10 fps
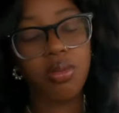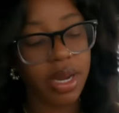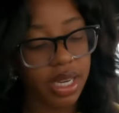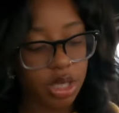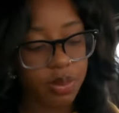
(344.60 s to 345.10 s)
on
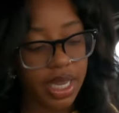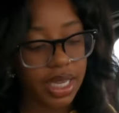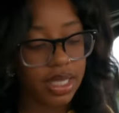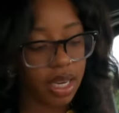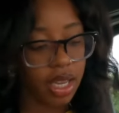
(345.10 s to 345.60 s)
my
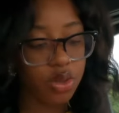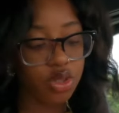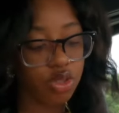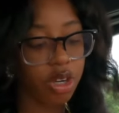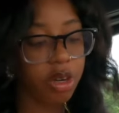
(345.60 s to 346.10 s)
GPS, and I
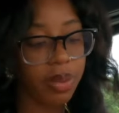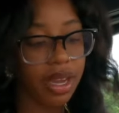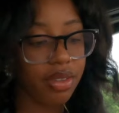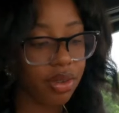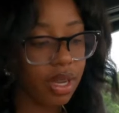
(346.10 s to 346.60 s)
use Trucker
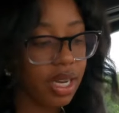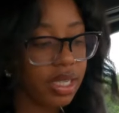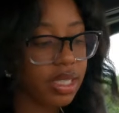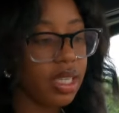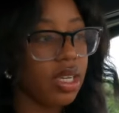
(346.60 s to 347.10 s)
Path, you
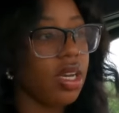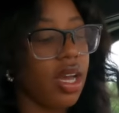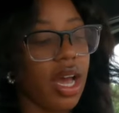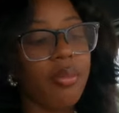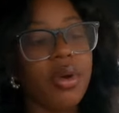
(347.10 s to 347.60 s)
guys.
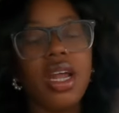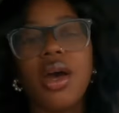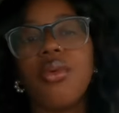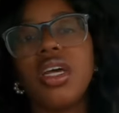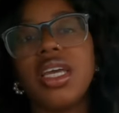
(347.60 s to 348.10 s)
I
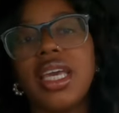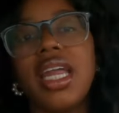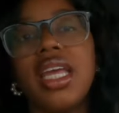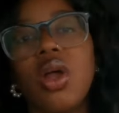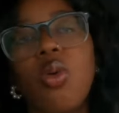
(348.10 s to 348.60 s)
want to
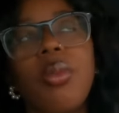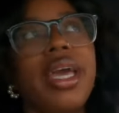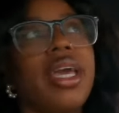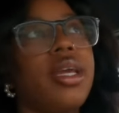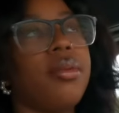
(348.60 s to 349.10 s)
get it on
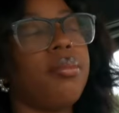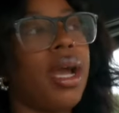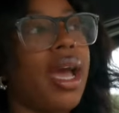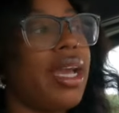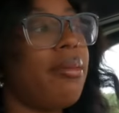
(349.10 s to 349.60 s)
my
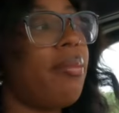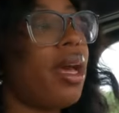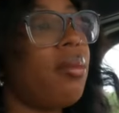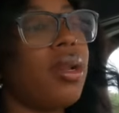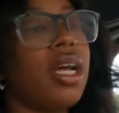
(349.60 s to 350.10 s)

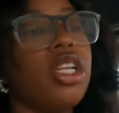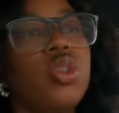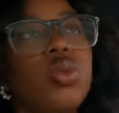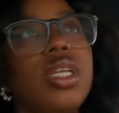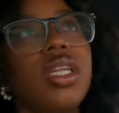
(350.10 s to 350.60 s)
iPad, but I
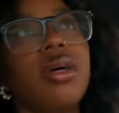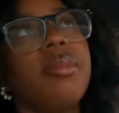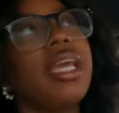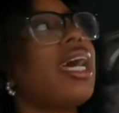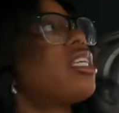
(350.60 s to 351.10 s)
do need a big